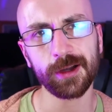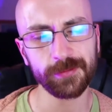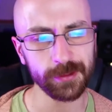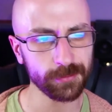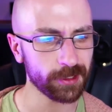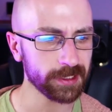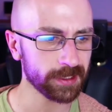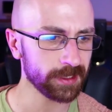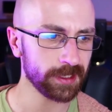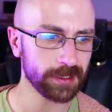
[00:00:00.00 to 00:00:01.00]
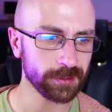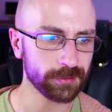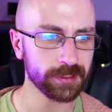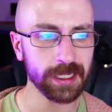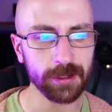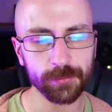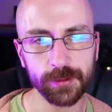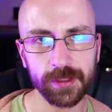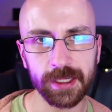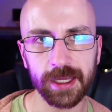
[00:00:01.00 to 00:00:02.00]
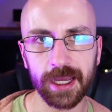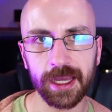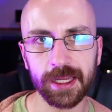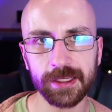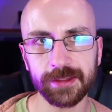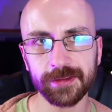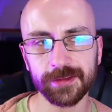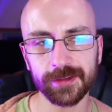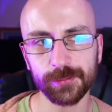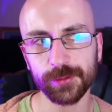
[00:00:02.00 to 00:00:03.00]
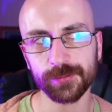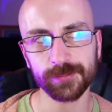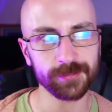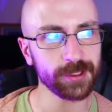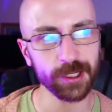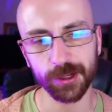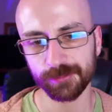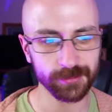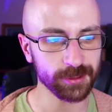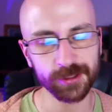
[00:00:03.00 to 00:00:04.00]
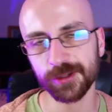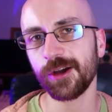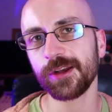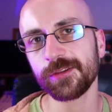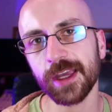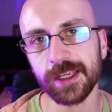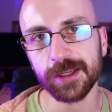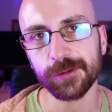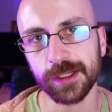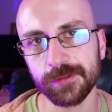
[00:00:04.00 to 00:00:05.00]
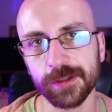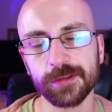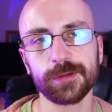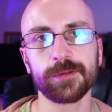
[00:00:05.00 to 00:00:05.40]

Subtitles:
I feel like you could get rid of it and it wouldn't, you know, you could kind of take it or leave it sort of